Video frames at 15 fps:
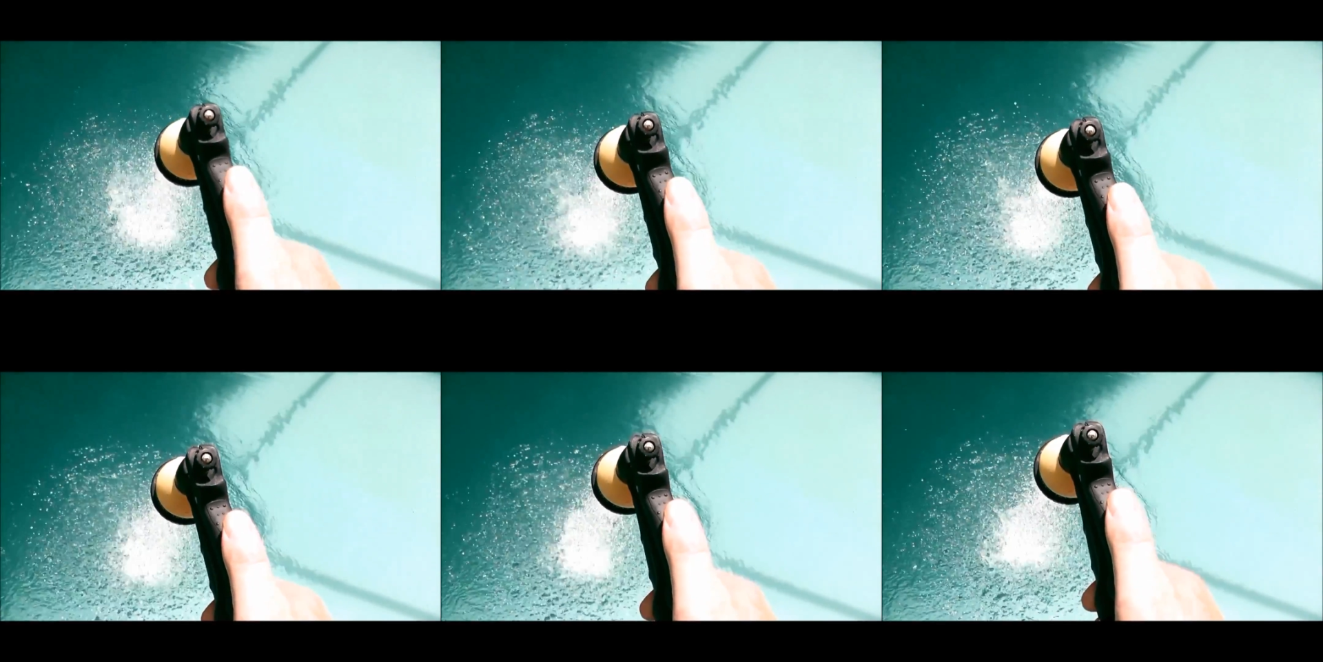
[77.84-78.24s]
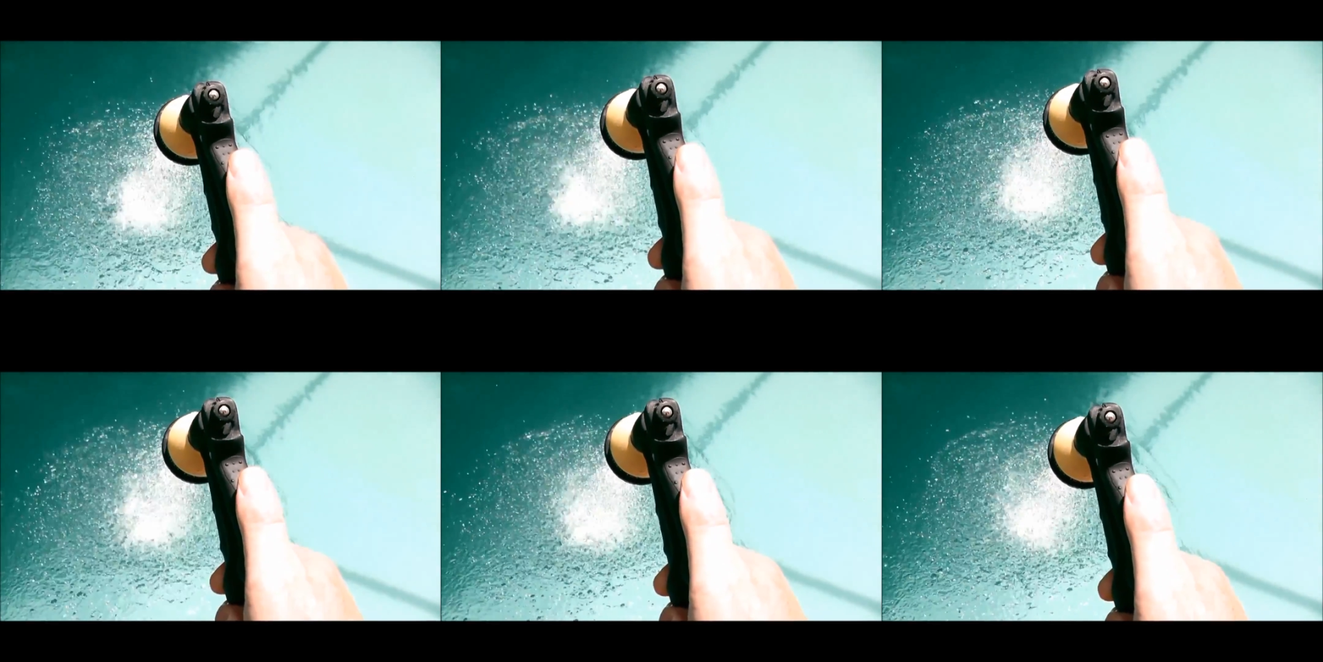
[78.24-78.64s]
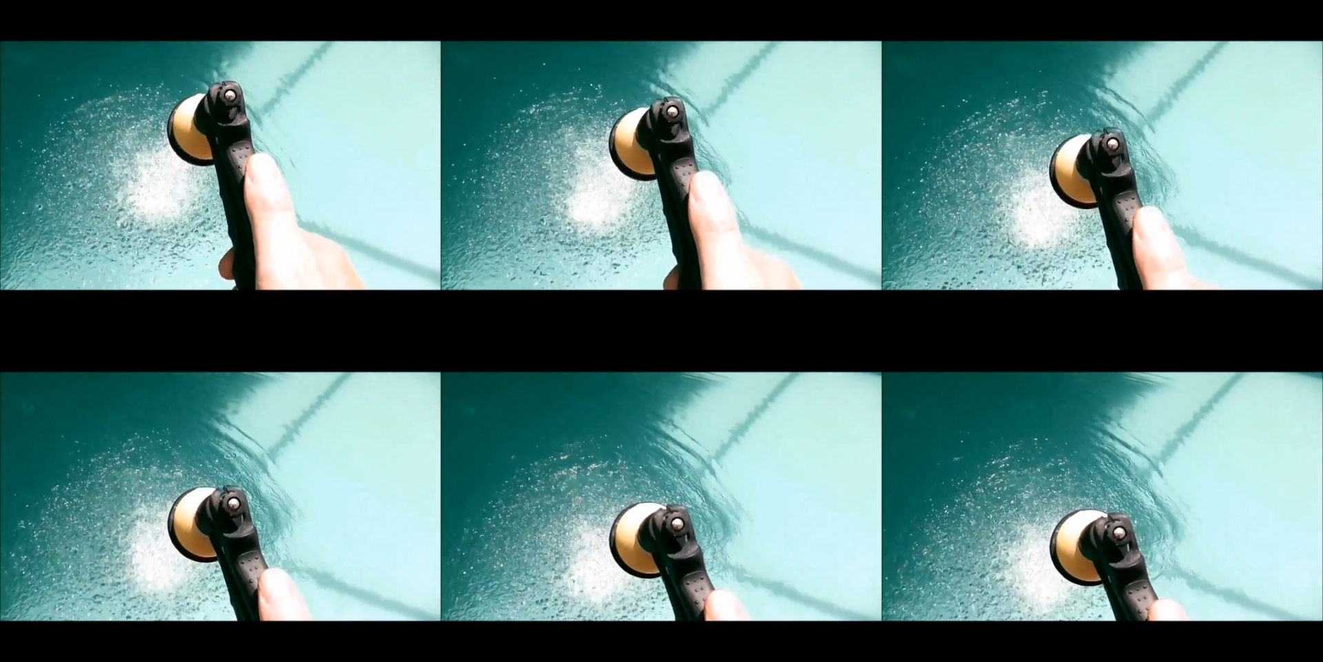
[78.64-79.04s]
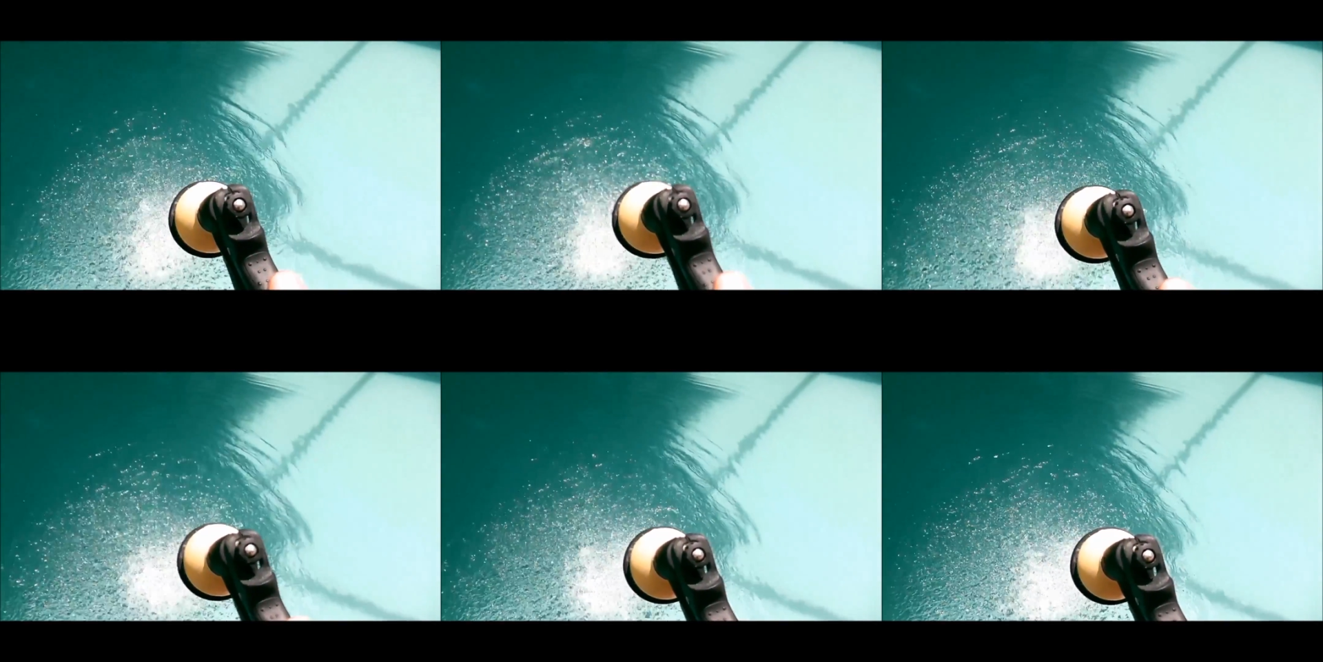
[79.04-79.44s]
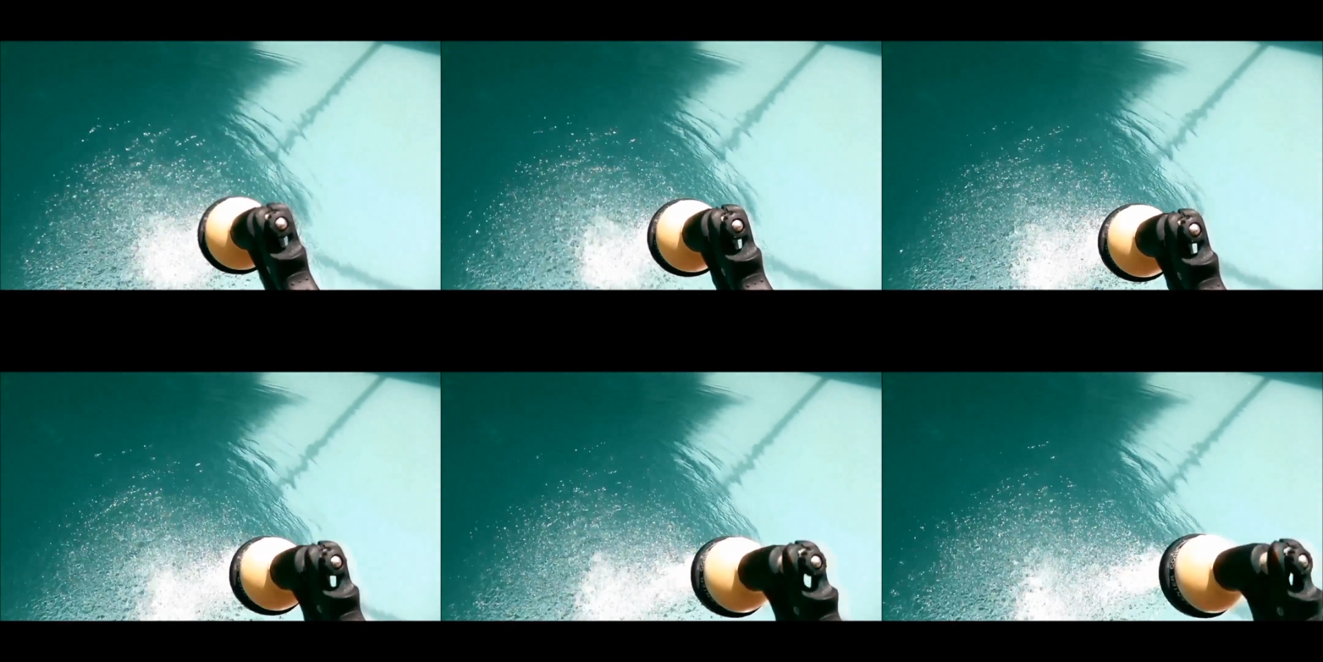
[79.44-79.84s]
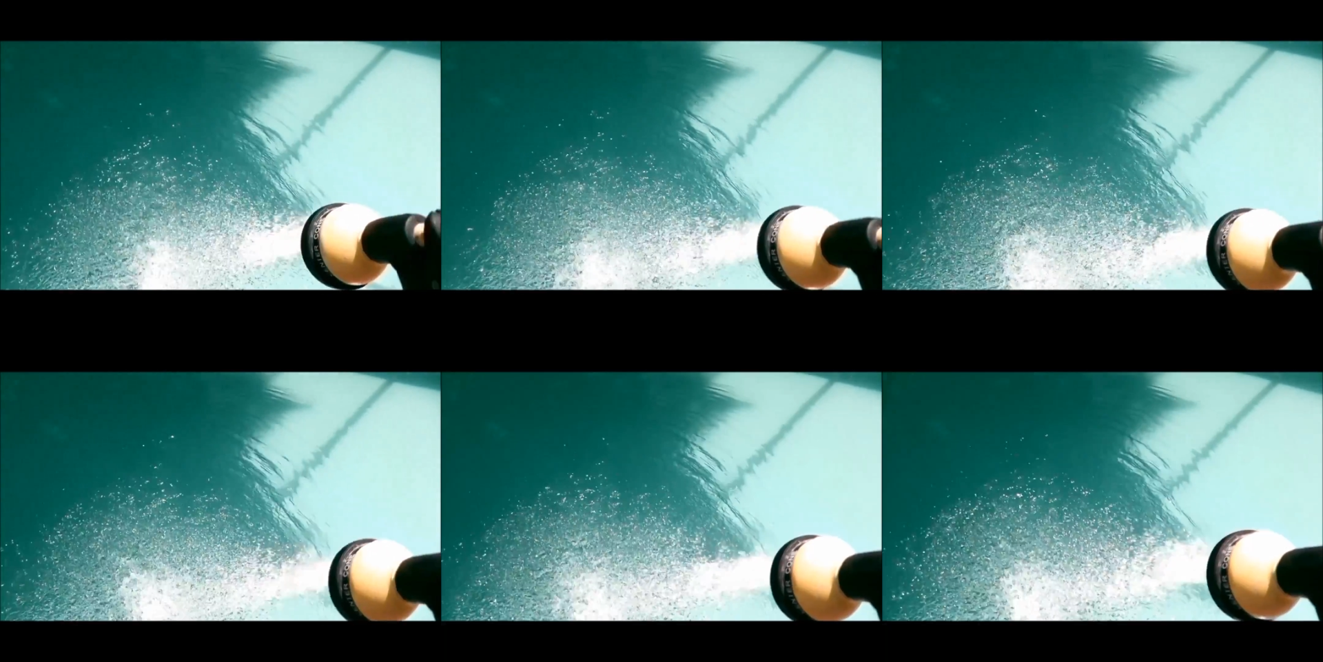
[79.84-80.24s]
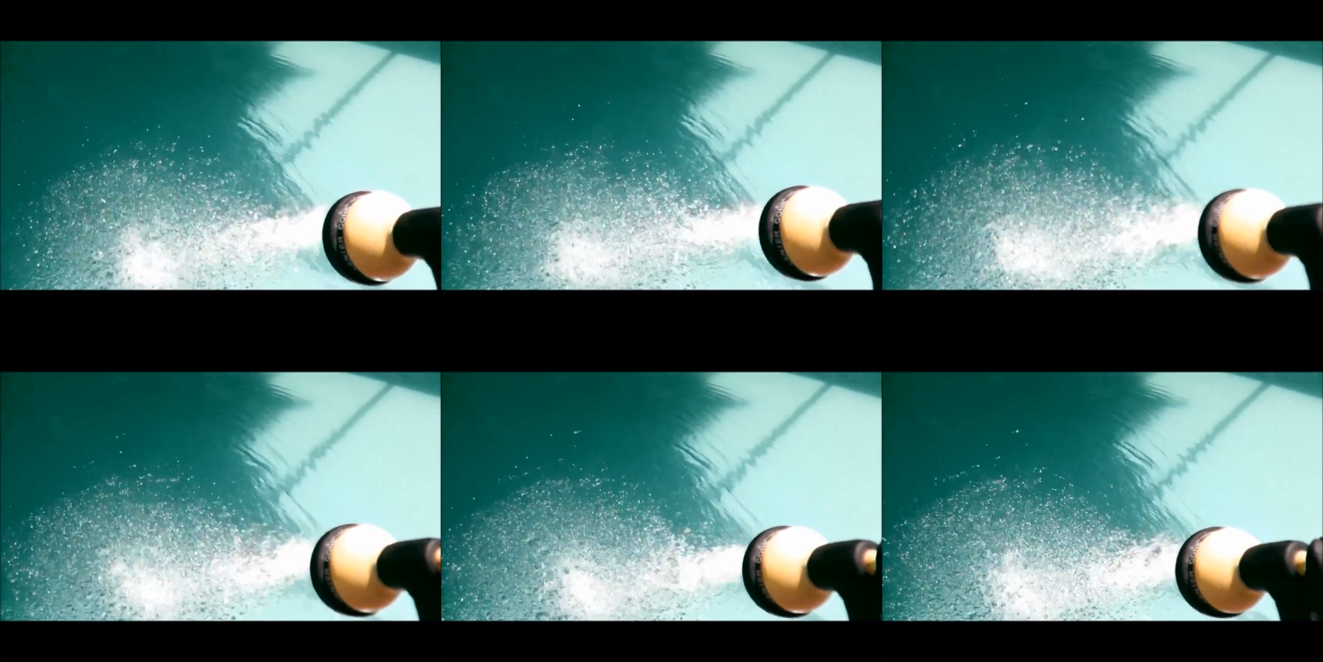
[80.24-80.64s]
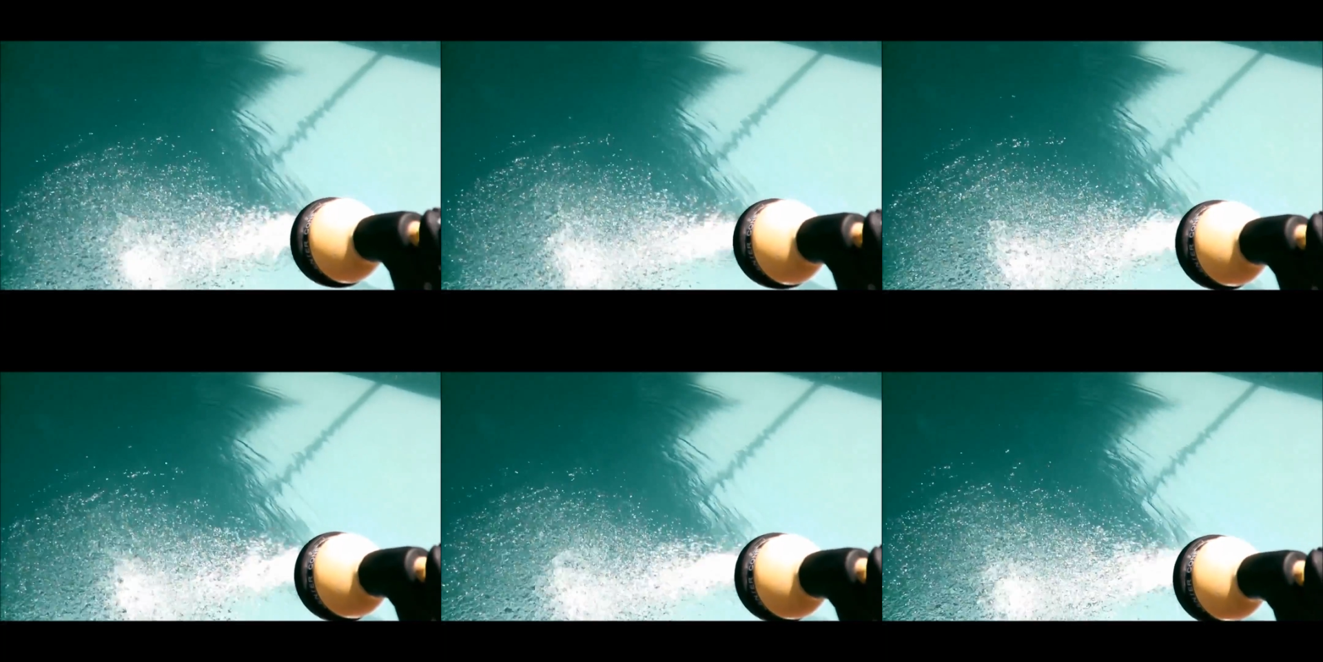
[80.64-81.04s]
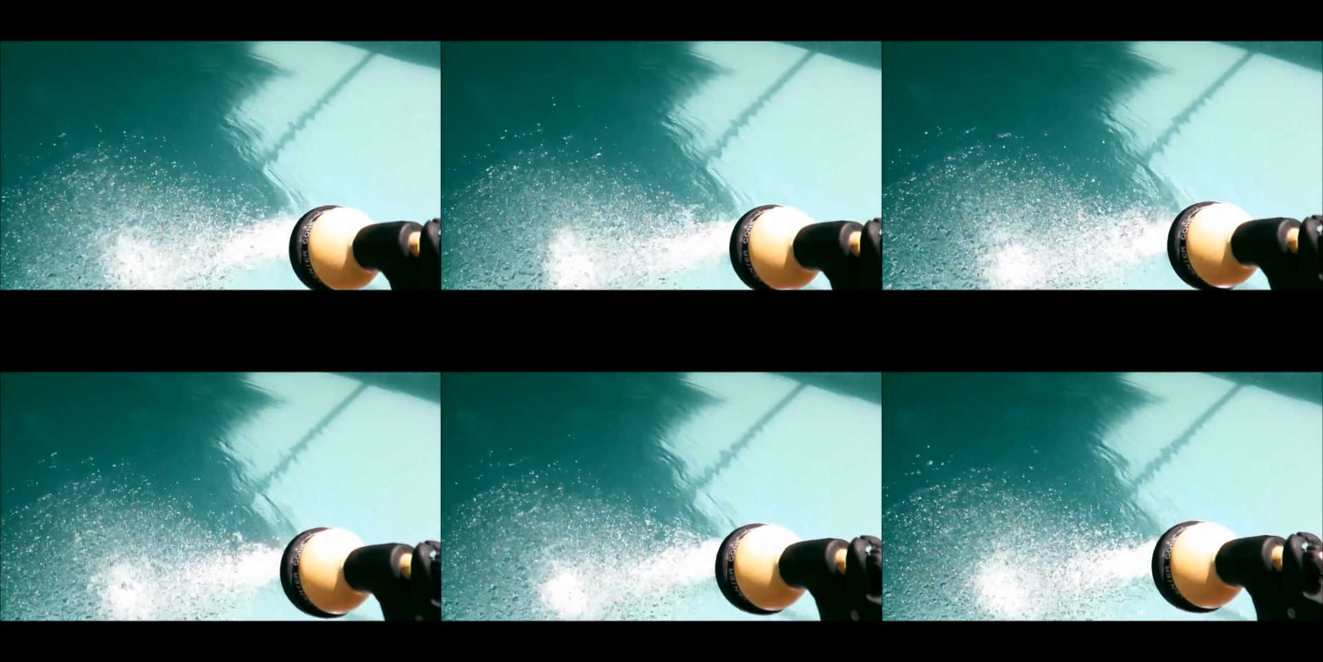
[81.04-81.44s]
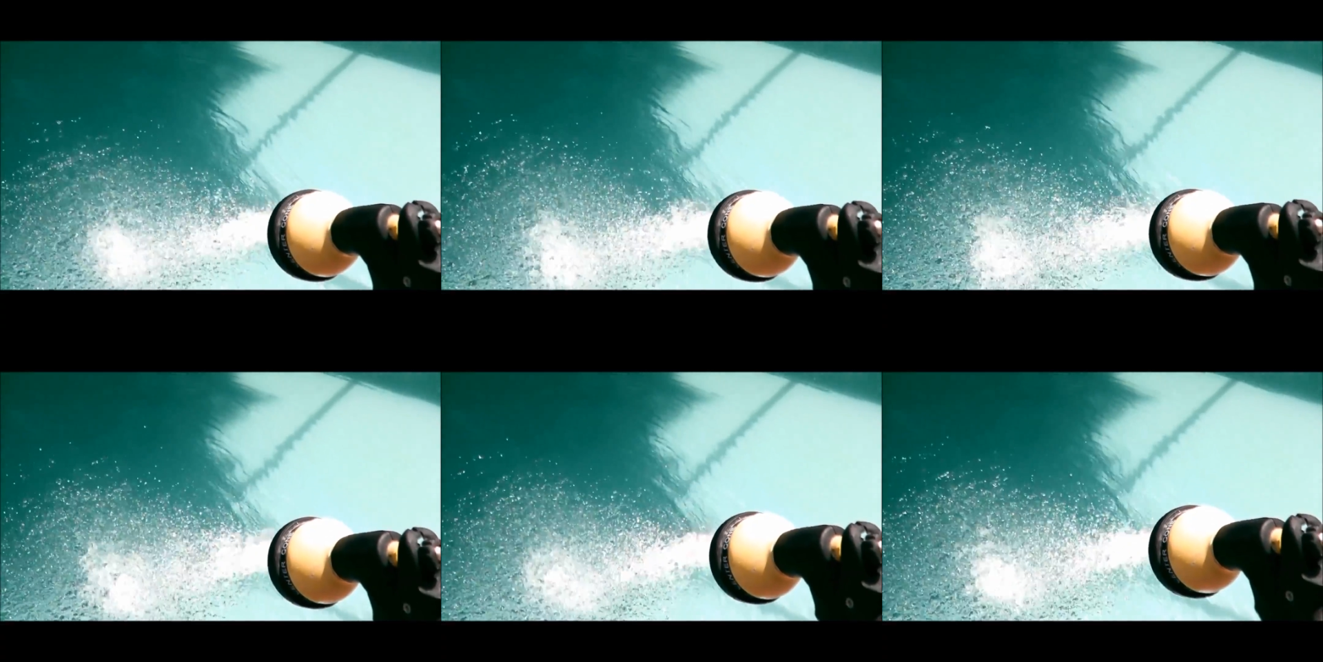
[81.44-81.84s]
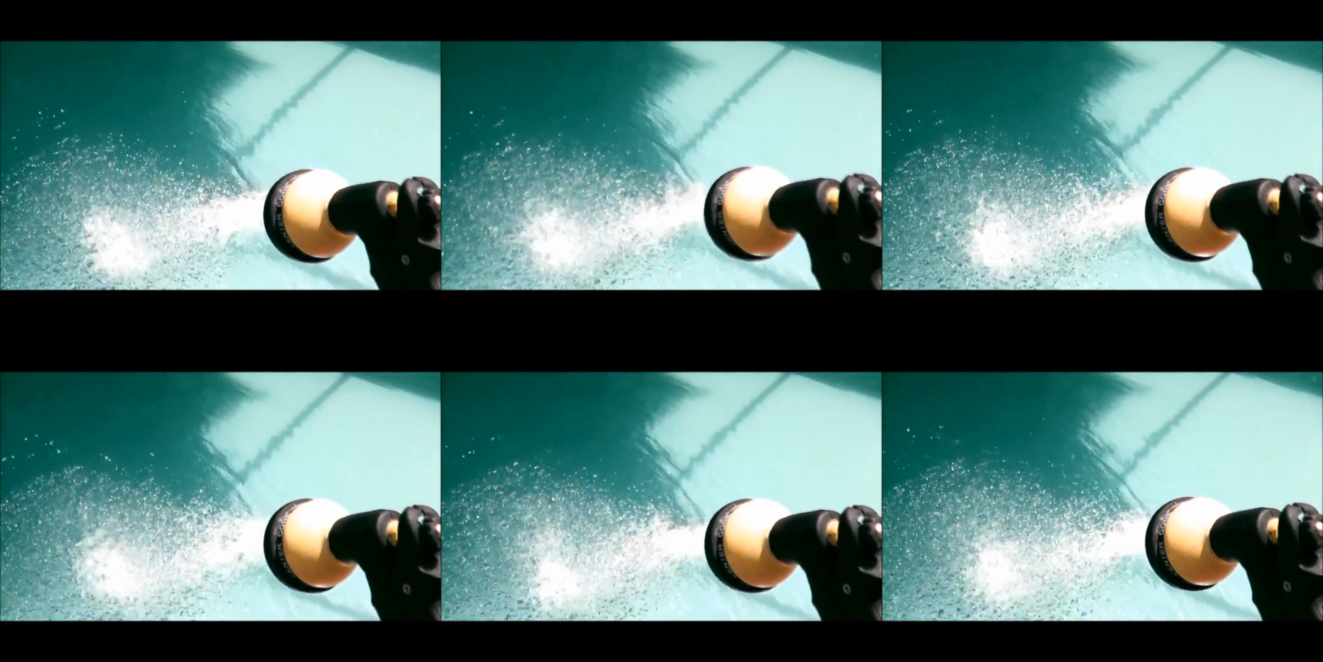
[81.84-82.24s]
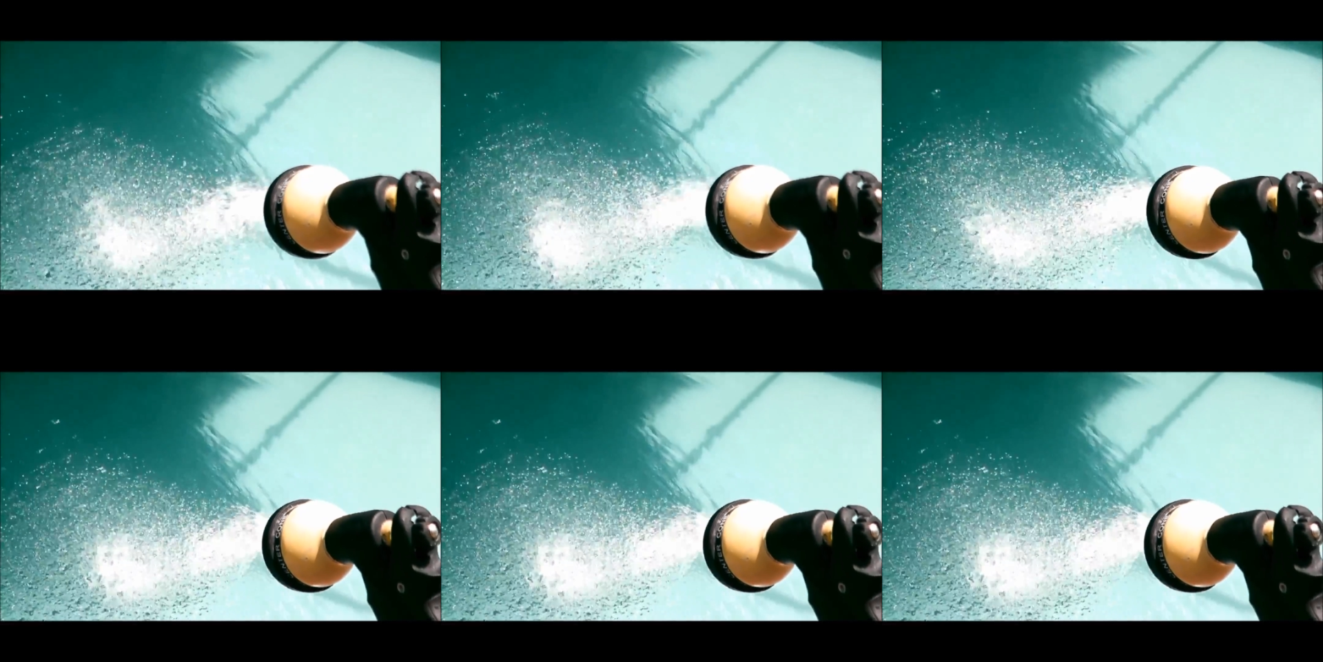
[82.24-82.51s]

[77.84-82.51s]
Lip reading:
(no speaker visible)